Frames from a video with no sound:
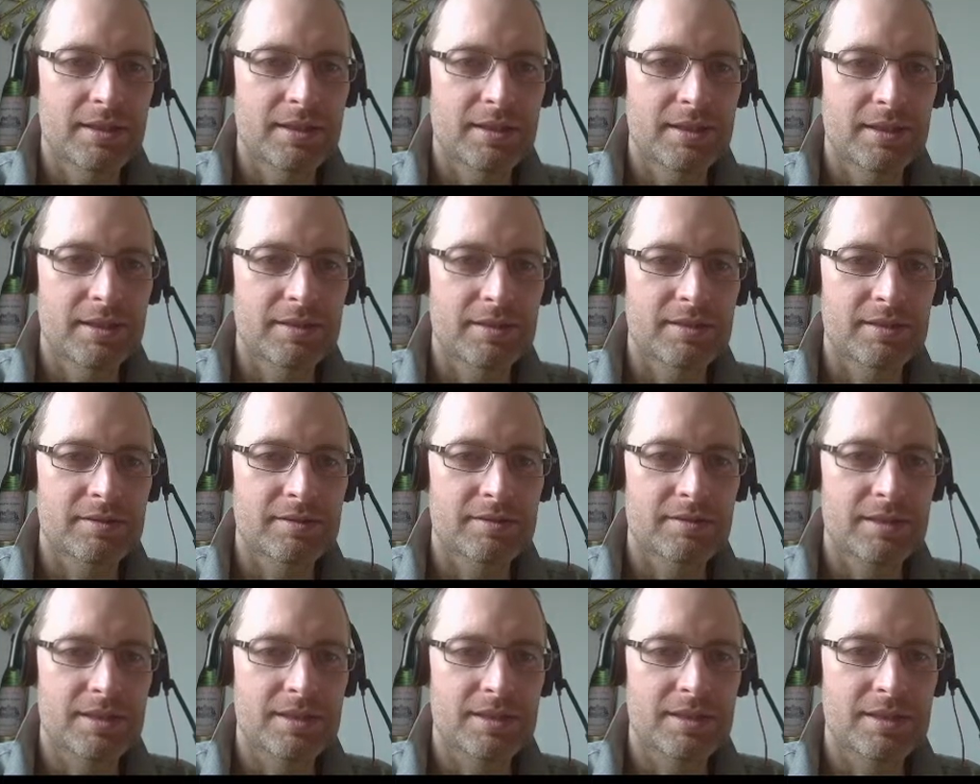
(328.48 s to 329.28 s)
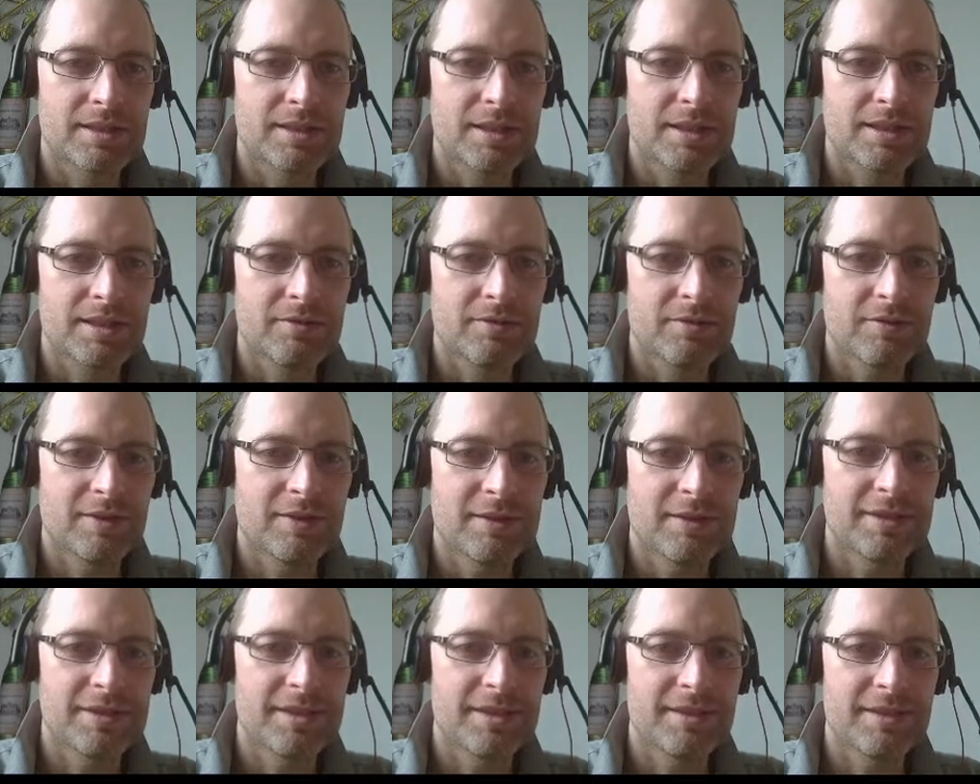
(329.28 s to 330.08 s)
I don't know if that
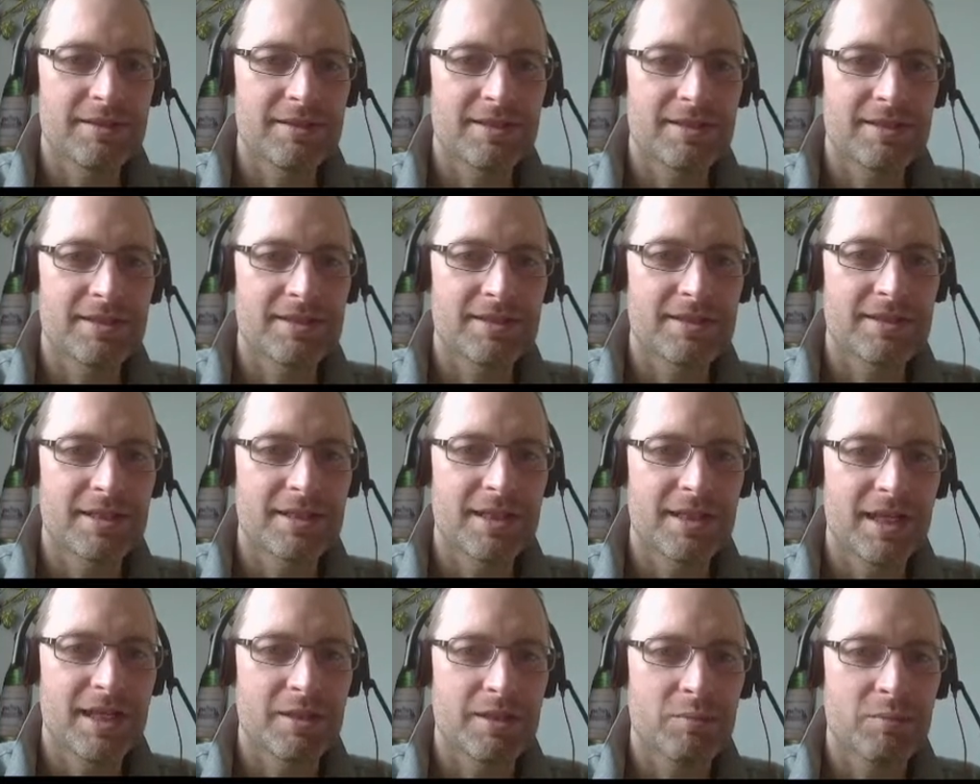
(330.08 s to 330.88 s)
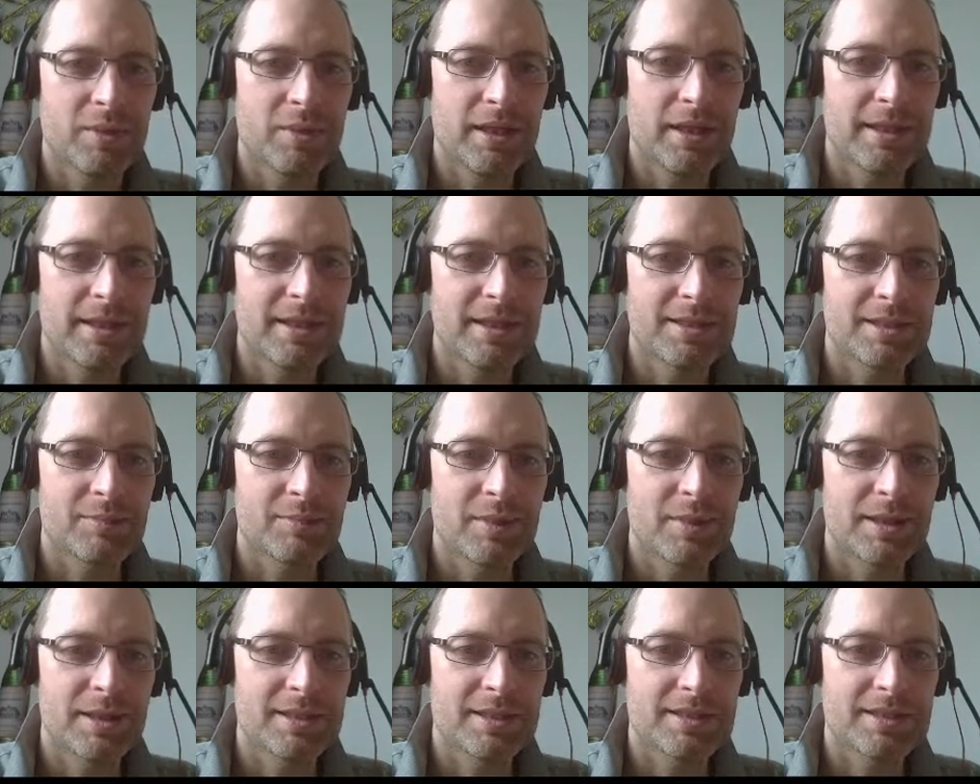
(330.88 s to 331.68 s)
signifies anything. There's a gameplay
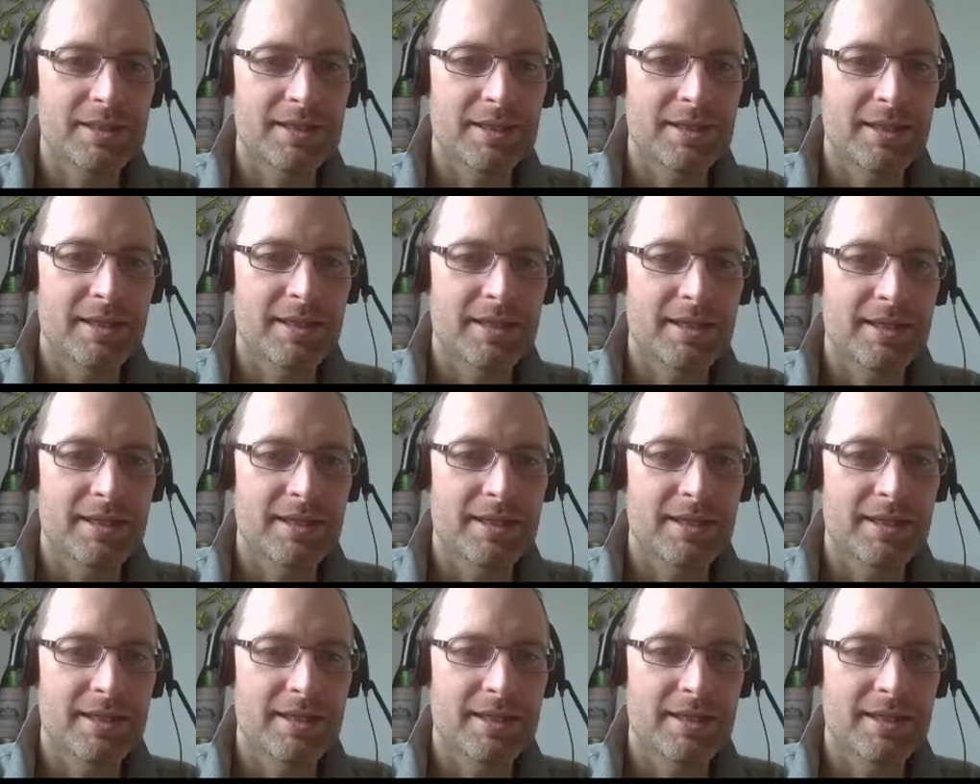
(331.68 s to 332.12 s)
aspect to that.